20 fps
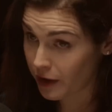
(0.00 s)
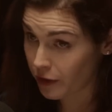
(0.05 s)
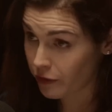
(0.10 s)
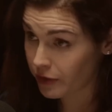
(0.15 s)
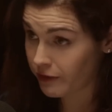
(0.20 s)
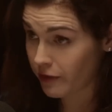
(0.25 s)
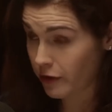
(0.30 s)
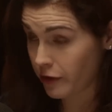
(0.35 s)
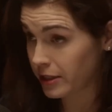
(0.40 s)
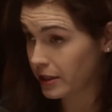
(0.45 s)

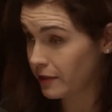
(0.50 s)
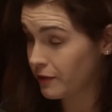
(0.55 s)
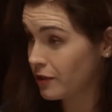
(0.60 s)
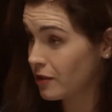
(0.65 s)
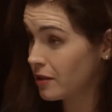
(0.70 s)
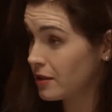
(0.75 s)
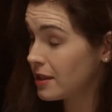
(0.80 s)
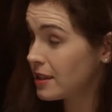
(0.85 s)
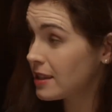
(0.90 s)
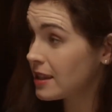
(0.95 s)
very, very
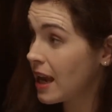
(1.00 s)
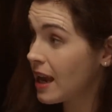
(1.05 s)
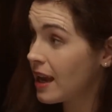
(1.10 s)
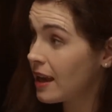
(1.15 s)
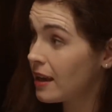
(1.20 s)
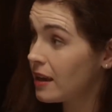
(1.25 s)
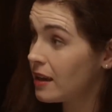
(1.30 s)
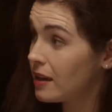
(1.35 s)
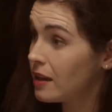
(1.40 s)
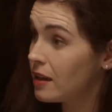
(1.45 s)
difficult to
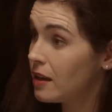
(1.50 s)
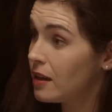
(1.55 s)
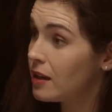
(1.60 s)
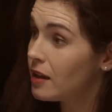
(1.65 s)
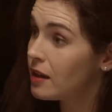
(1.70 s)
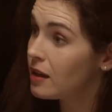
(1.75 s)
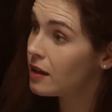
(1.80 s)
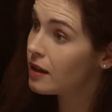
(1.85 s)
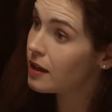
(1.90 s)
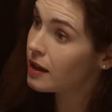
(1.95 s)
say
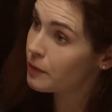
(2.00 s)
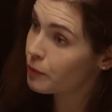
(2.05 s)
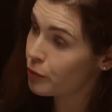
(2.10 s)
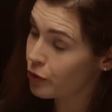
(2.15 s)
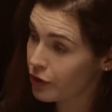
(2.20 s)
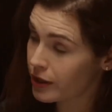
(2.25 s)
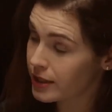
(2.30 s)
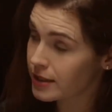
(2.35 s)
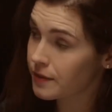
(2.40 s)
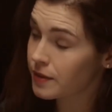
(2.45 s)
in
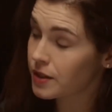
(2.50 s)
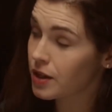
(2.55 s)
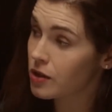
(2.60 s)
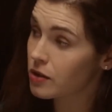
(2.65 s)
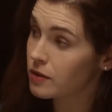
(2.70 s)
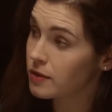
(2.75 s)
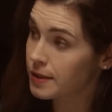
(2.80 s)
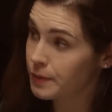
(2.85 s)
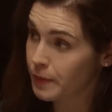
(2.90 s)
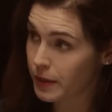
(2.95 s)
progressive
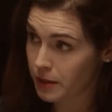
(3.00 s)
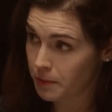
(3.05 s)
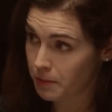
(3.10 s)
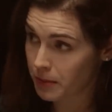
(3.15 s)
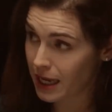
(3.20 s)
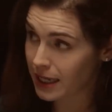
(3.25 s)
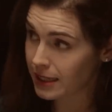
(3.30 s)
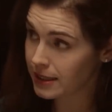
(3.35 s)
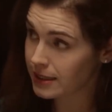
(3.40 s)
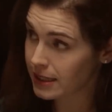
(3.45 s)
circles where the
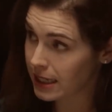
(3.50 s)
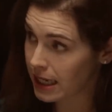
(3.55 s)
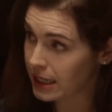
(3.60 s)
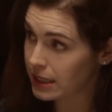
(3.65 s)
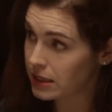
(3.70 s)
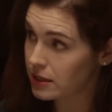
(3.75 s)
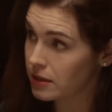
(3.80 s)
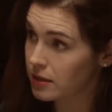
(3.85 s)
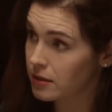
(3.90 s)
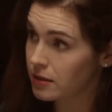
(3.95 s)
blank
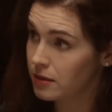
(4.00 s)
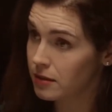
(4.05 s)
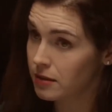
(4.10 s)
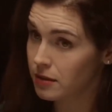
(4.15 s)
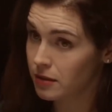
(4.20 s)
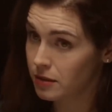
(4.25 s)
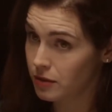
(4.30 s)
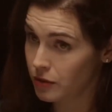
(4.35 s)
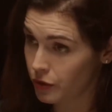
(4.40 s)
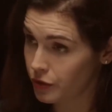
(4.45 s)
slate
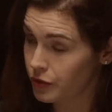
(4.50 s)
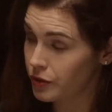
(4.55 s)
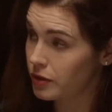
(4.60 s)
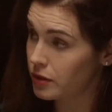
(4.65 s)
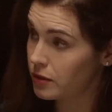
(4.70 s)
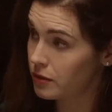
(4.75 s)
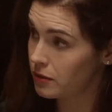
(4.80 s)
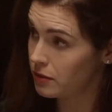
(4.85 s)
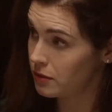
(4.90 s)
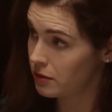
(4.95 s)

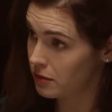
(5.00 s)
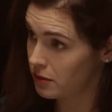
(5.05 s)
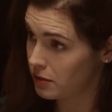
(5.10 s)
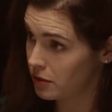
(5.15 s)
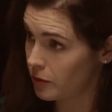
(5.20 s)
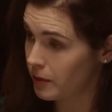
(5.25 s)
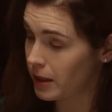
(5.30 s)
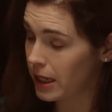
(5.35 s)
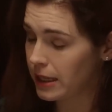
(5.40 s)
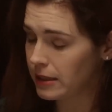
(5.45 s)
doctrine
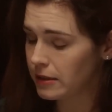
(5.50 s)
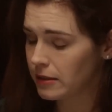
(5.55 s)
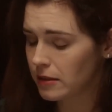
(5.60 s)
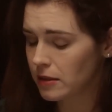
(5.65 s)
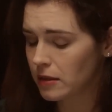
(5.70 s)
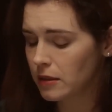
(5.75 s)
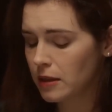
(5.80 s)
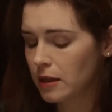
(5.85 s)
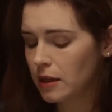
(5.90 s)
dominates.